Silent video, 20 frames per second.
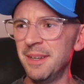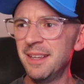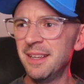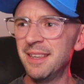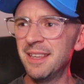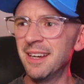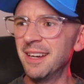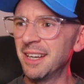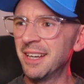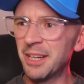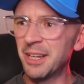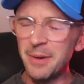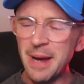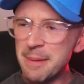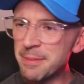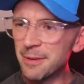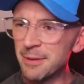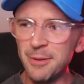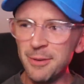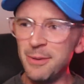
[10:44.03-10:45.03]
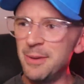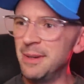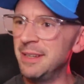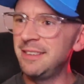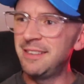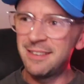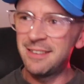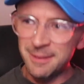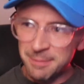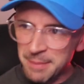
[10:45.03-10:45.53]
that are going to absolutely
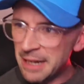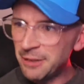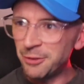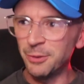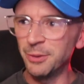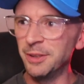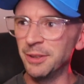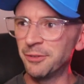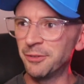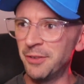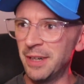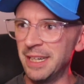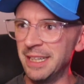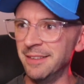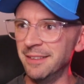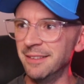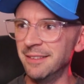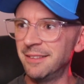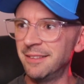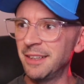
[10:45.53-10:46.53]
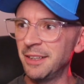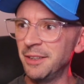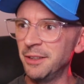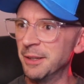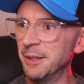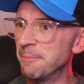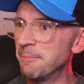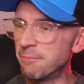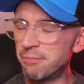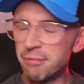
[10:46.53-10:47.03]
smash all your friends, so you
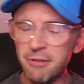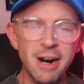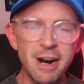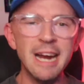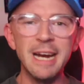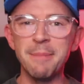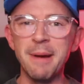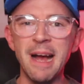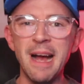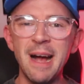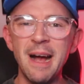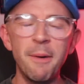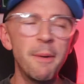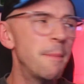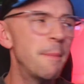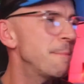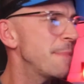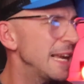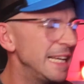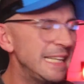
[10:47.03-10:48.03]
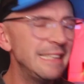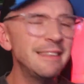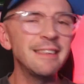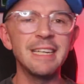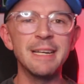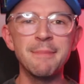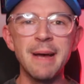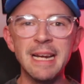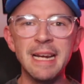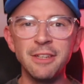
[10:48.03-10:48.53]
can brag about how
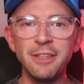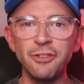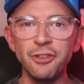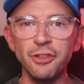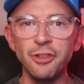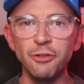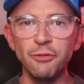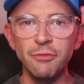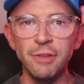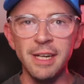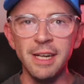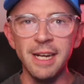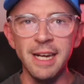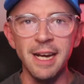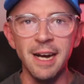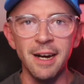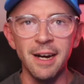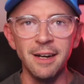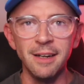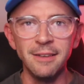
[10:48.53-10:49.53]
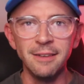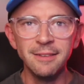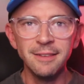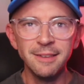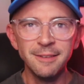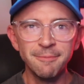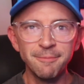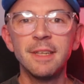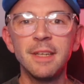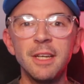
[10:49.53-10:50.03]
amazing a manager you really are.
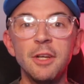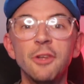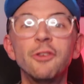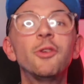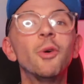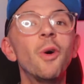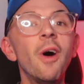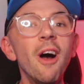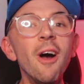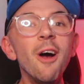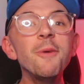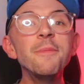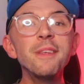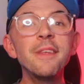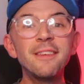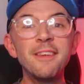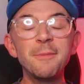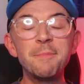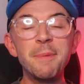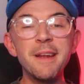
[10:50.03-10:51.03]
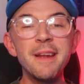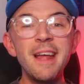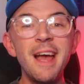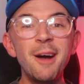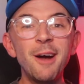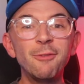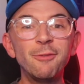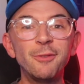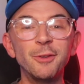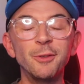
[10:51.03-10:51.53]
So I hope this has been
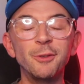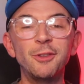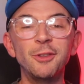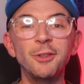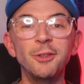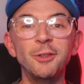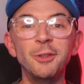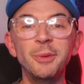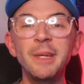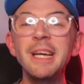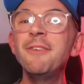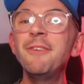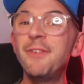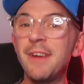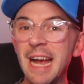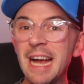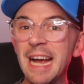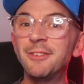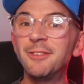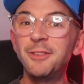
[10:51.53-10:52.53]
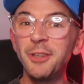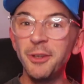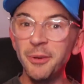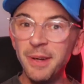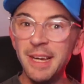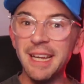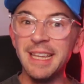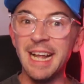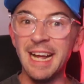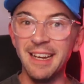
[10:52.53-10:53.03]
helpful to you. If it has, do
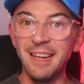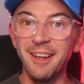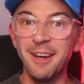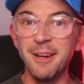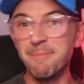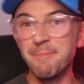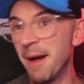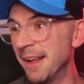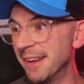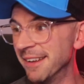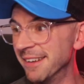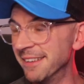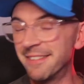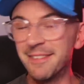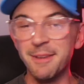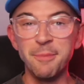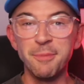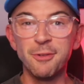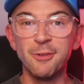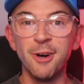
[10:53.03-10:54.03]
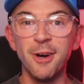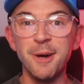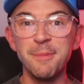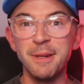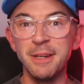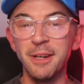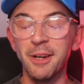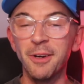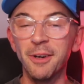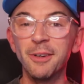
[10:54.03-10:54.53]
hit that like button and subscribe
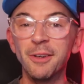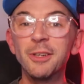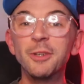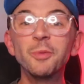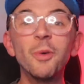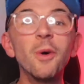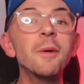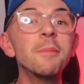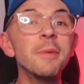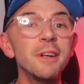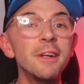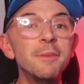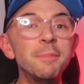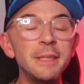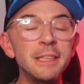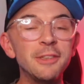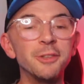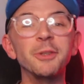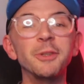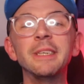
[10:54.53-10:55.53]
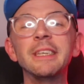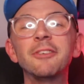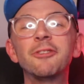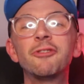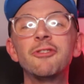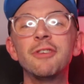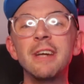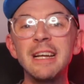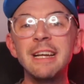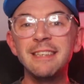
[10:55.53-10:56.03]
along, because what I'm going to be doing is
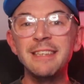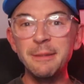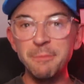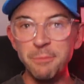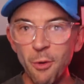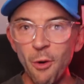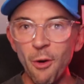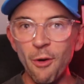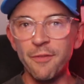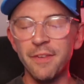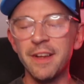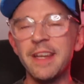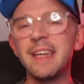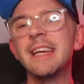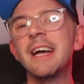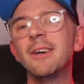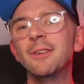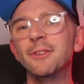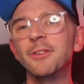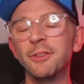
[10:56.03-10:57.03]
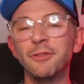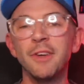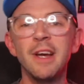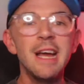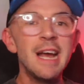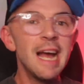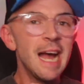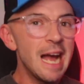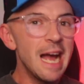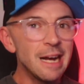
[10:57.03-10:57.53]
creating more videos of
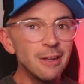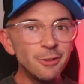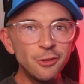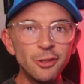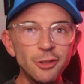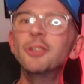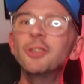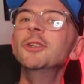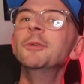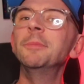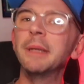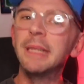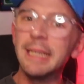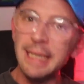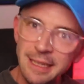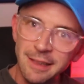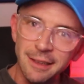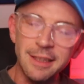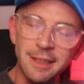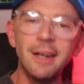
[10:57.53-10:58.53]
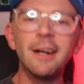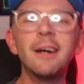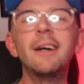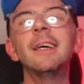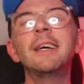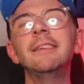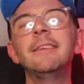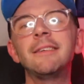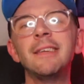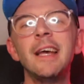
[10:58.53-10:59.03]
how-to beginner
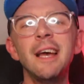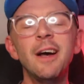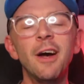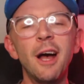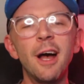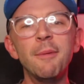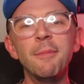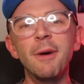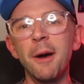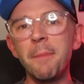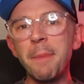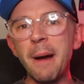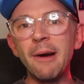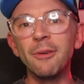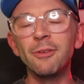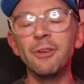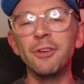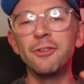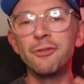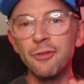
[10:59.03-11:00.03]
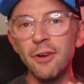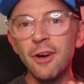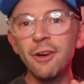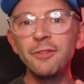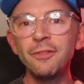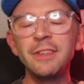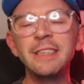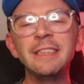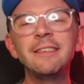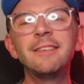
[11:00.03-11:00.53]
guides about the
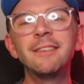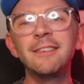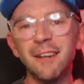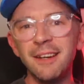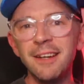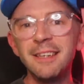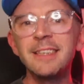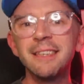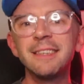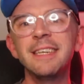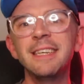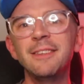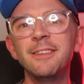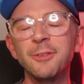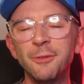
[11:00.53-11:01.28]
drafting side of things of